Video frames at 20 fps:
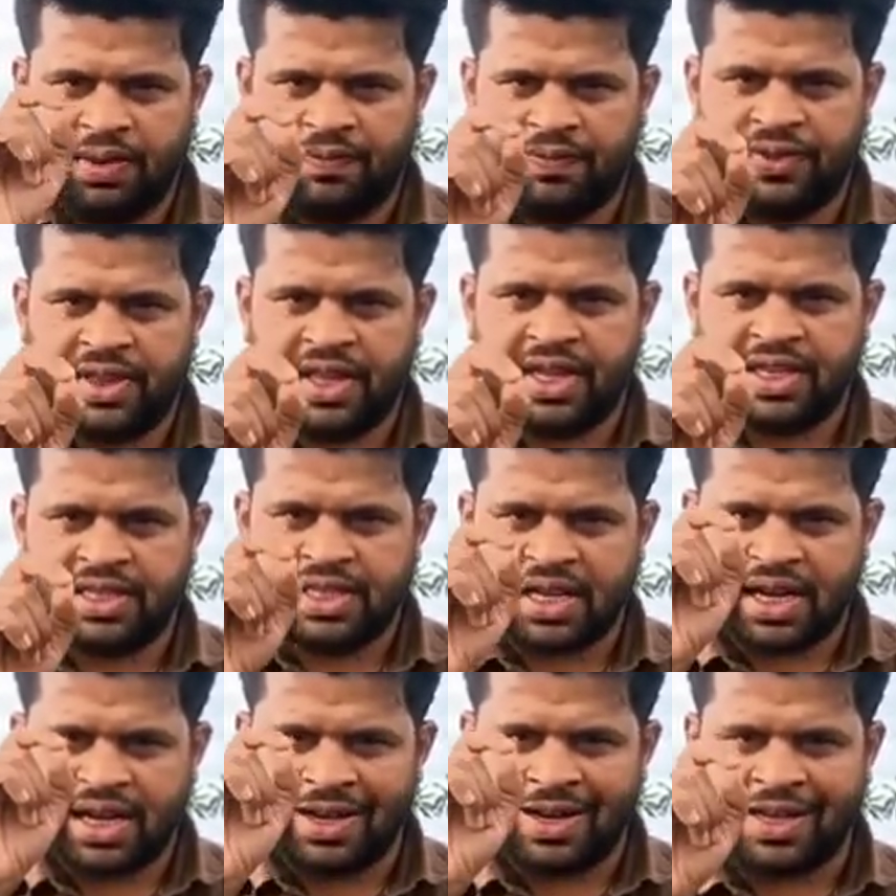if
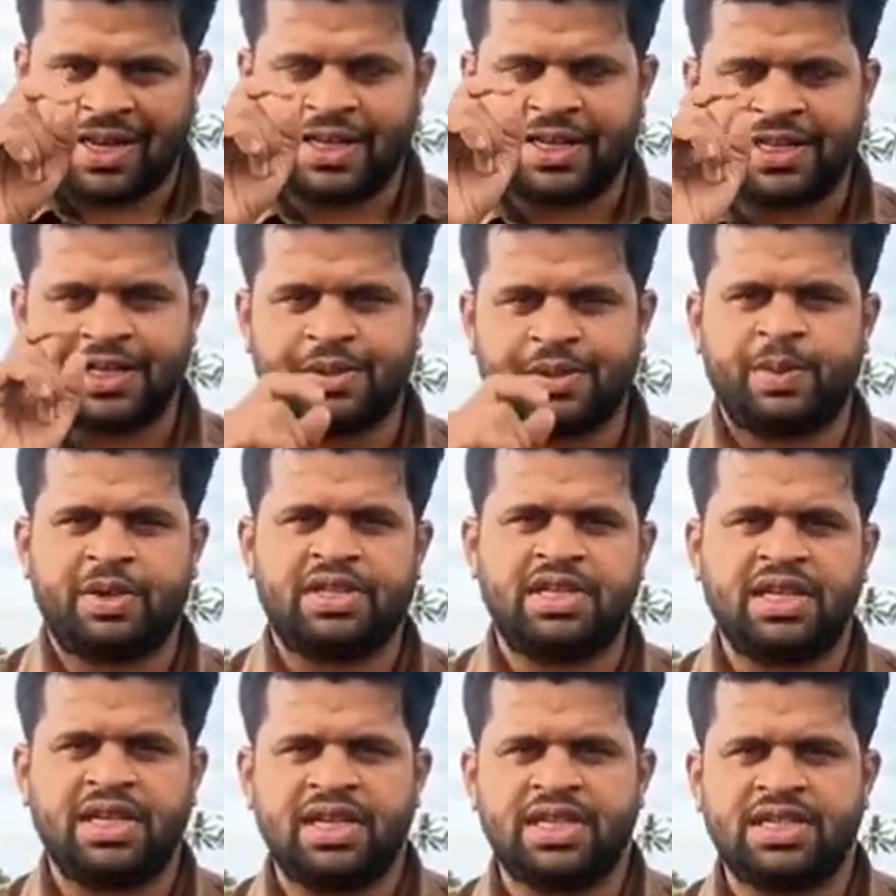there is a correct
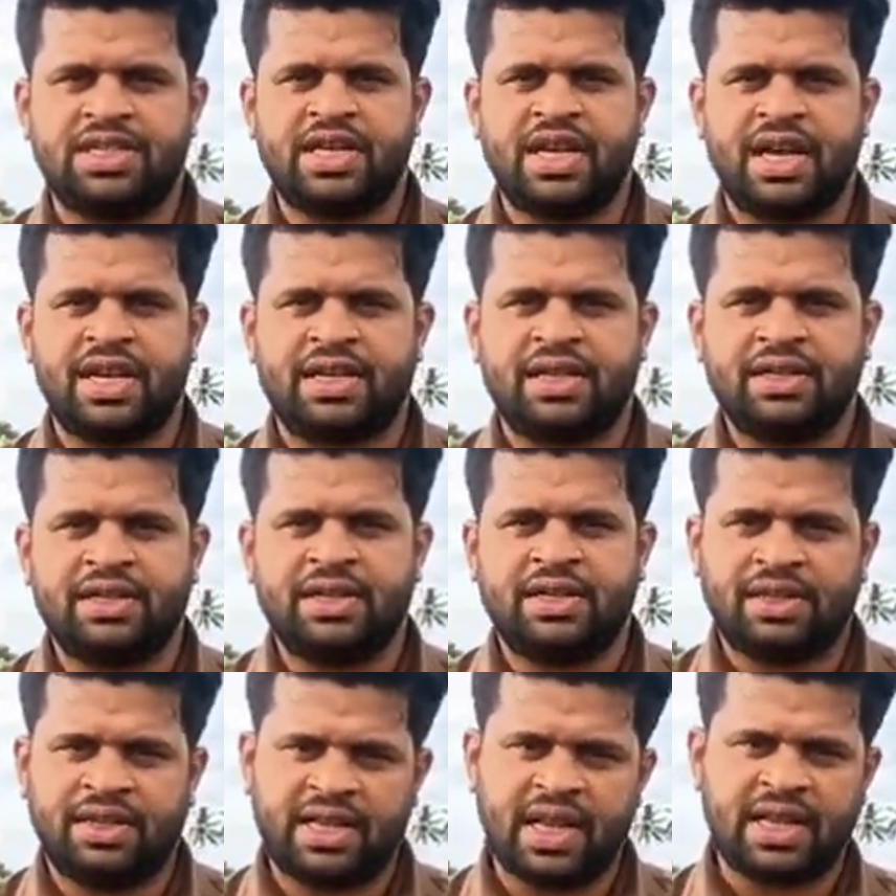spacing is there,
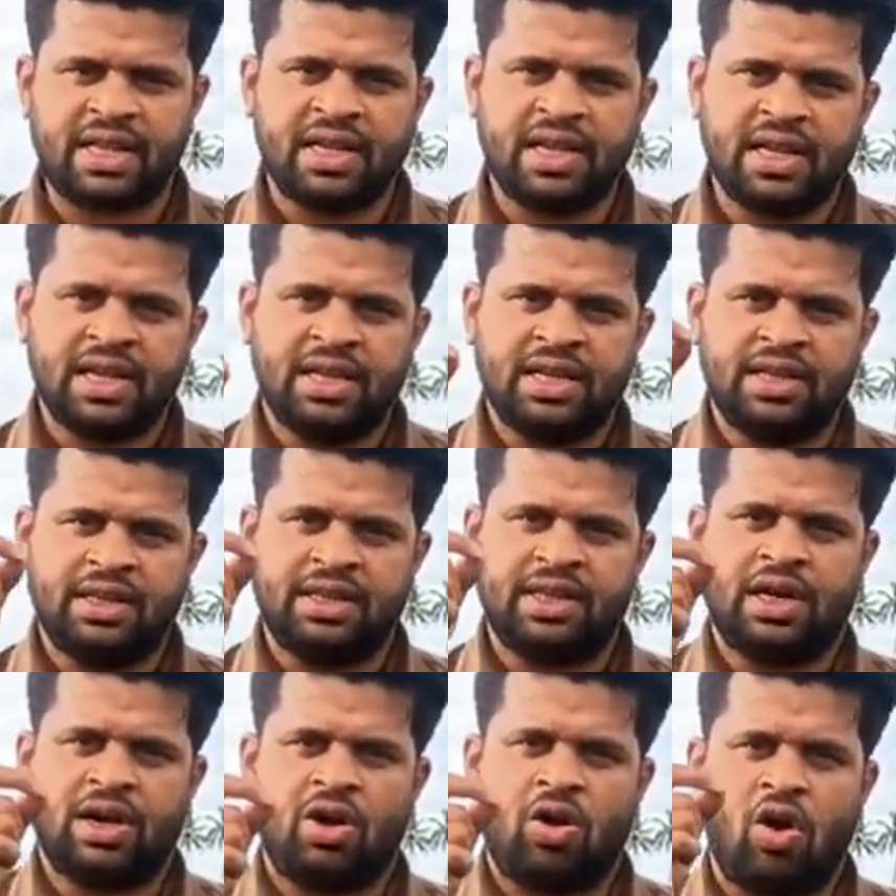then
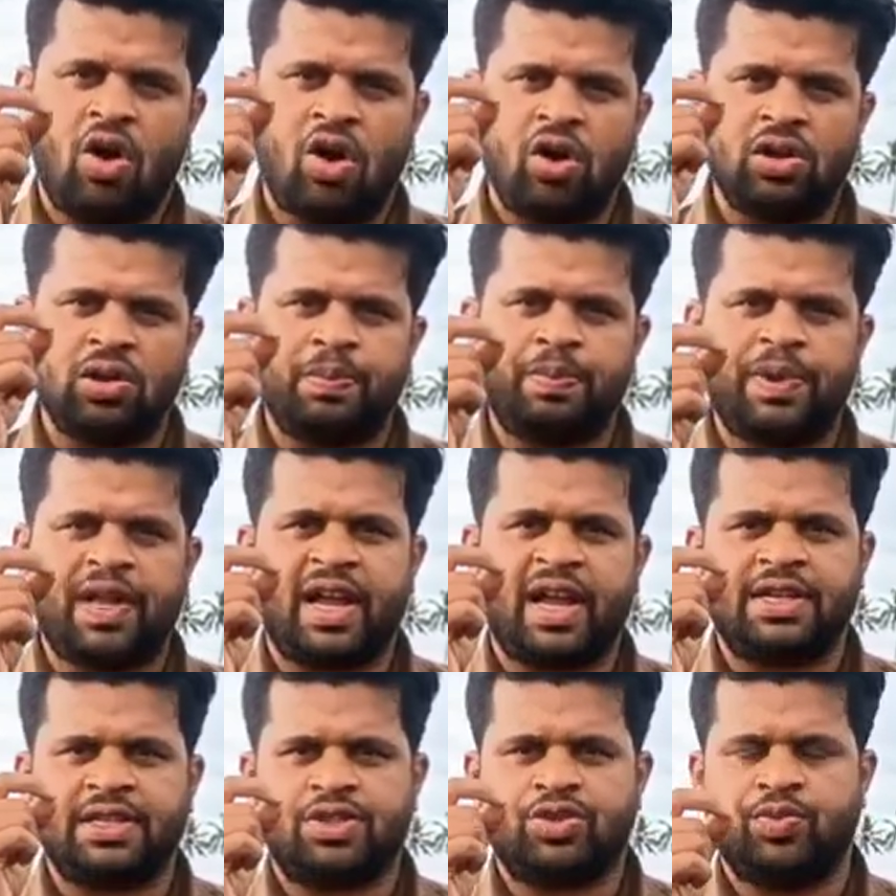the all
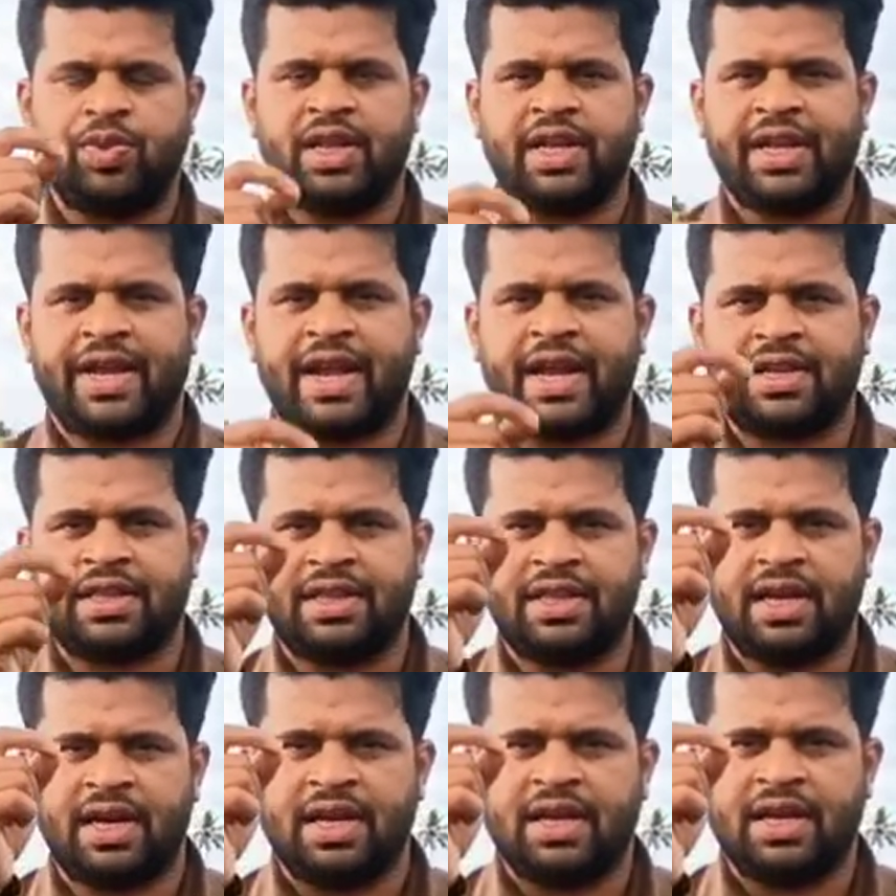plants will
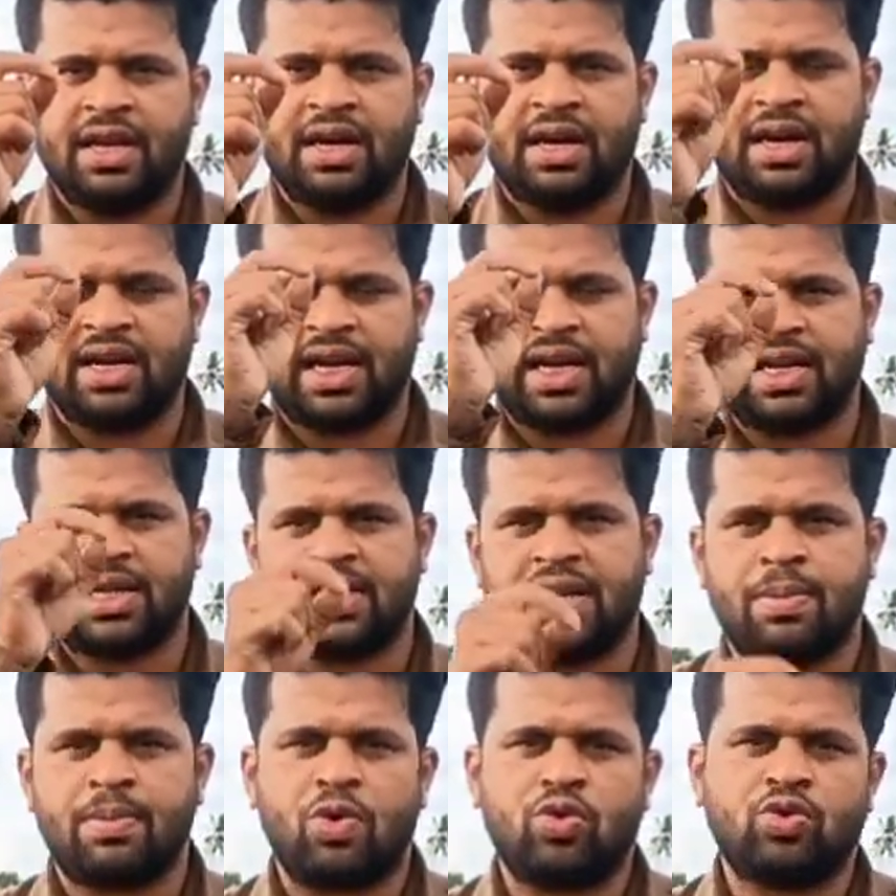get the
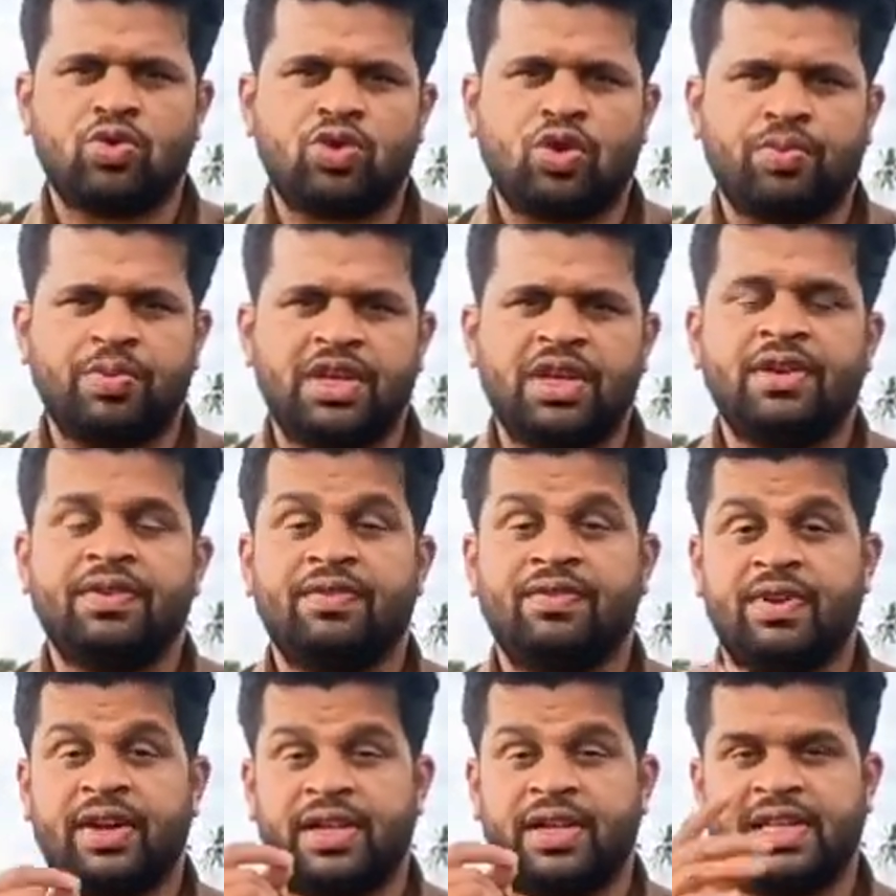correct amount of
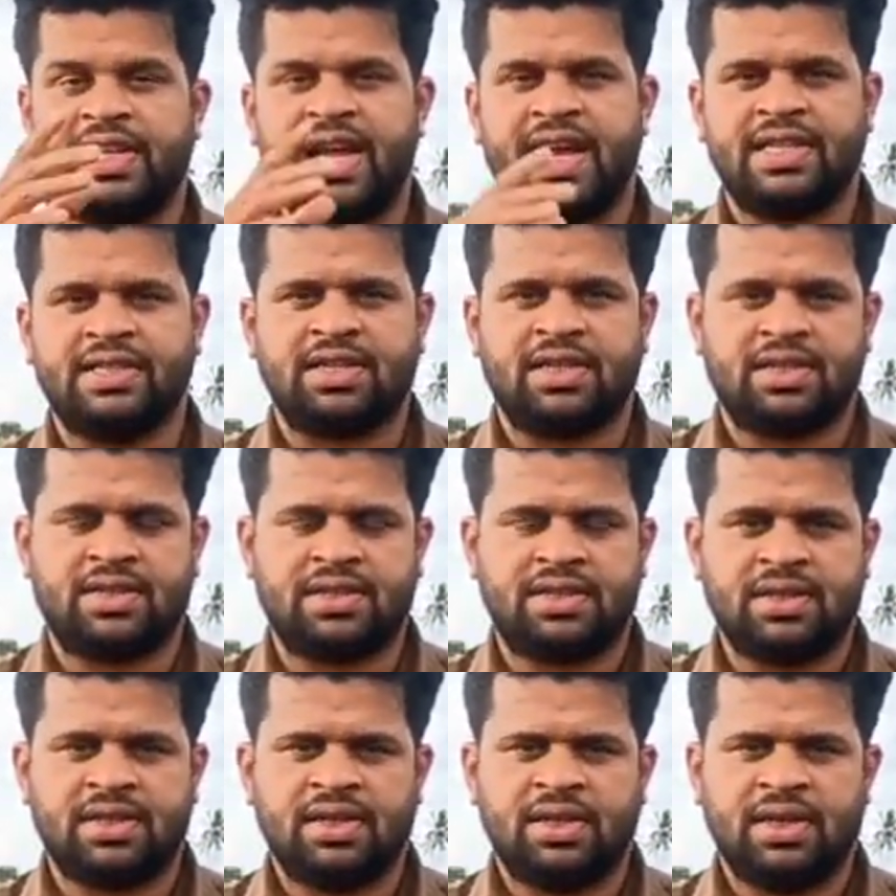the
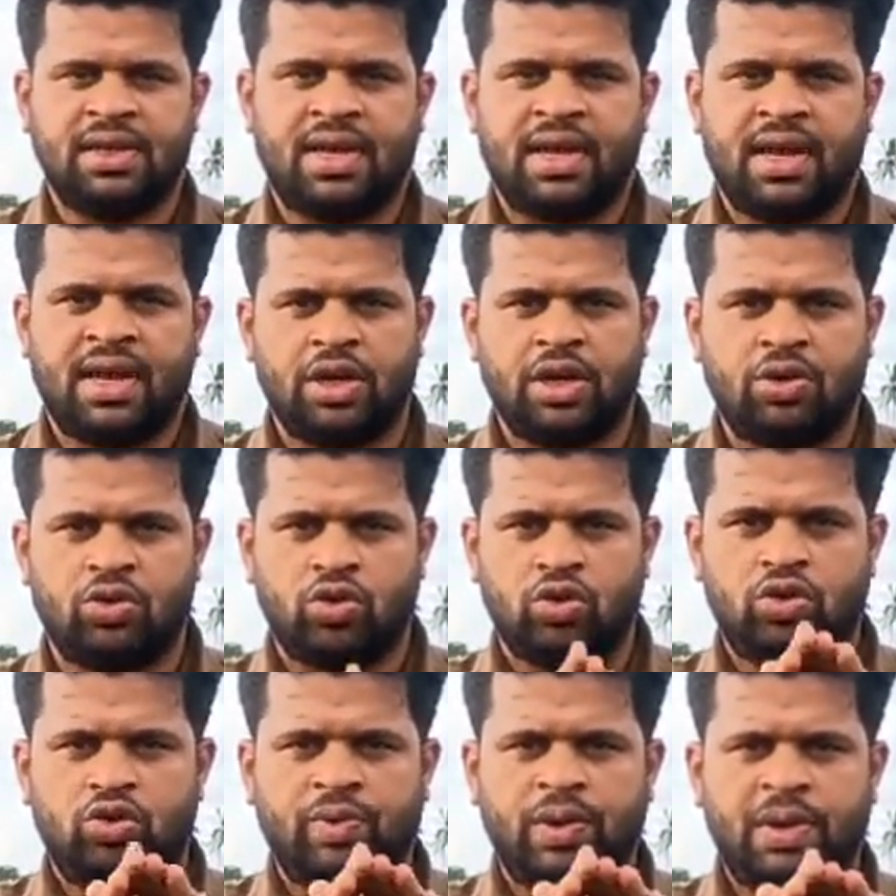fertilizers. The
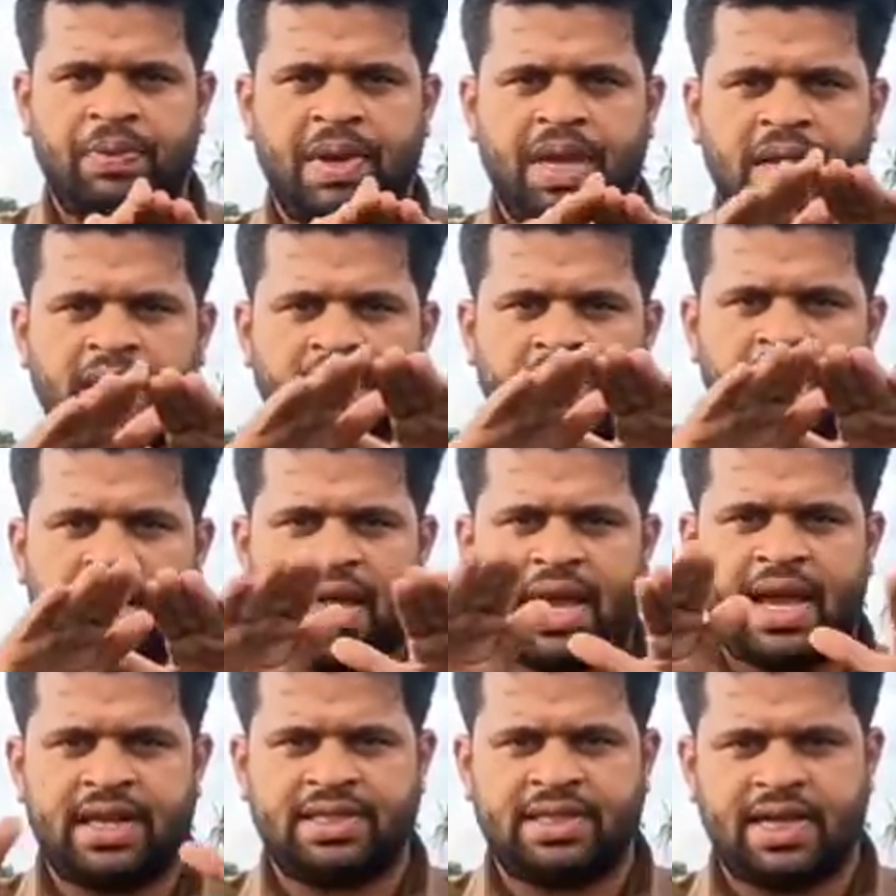growth will be
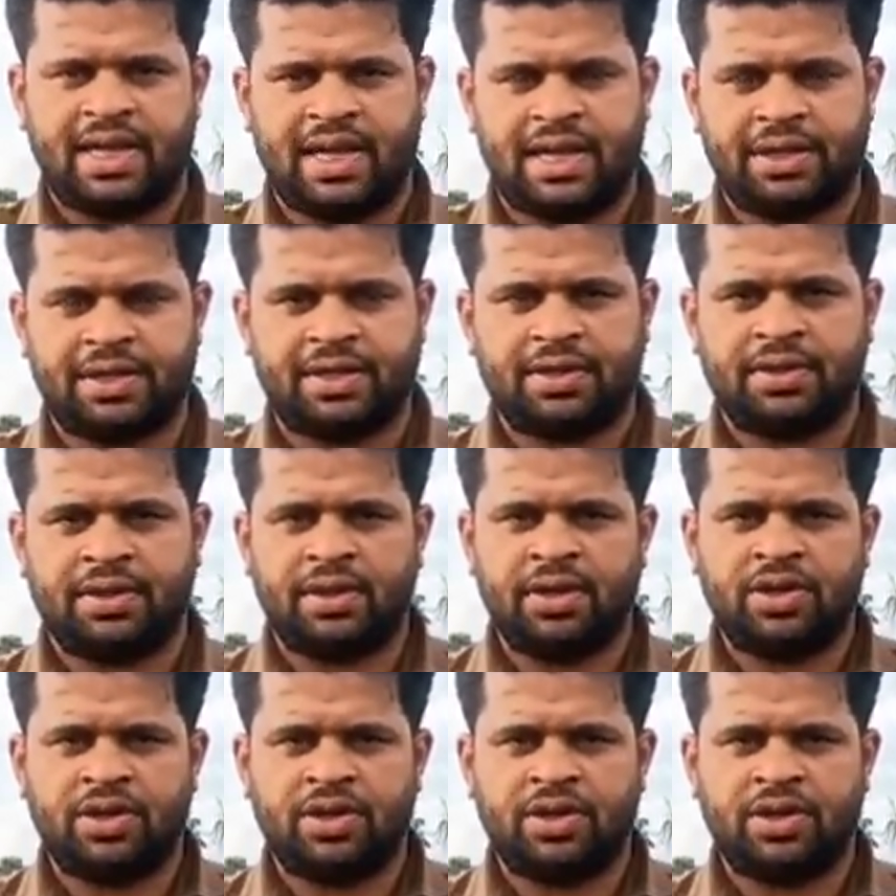excellent.